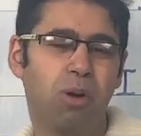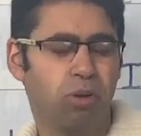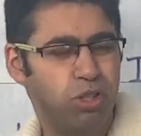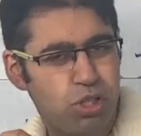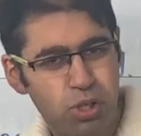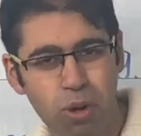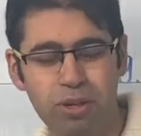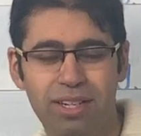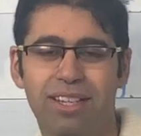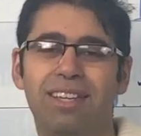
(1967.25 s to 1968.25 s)
or
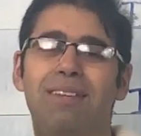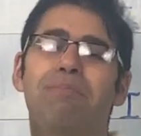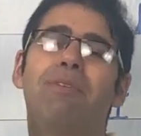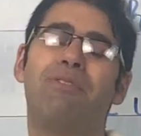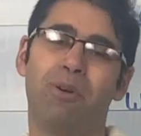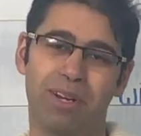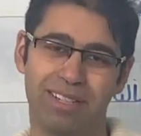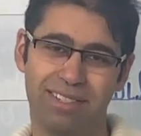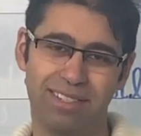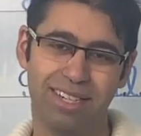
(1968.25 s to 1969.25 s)
shortly before it.